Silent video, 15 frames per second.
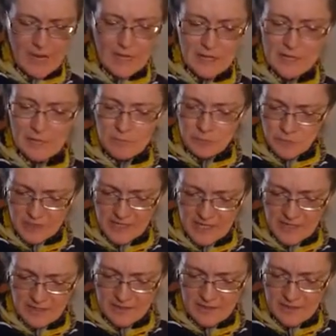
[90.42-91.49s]
in a
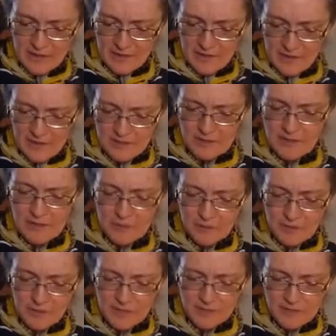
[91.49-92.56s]
preheated oven at
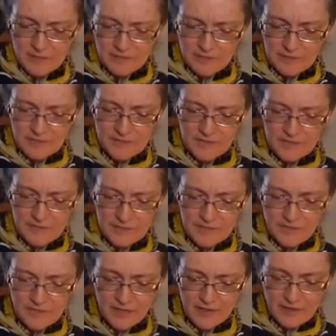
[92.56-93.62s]
350
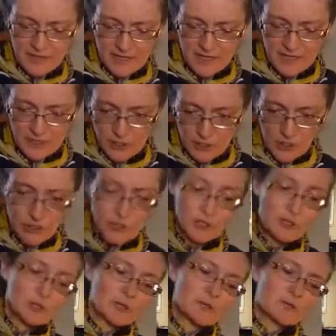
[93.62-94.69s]
degrees Fahrenheit,
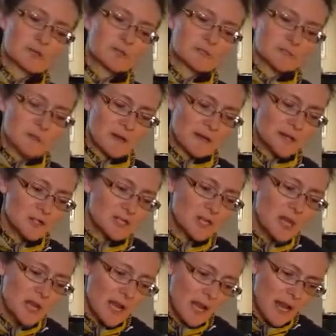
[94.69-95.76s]
turns page,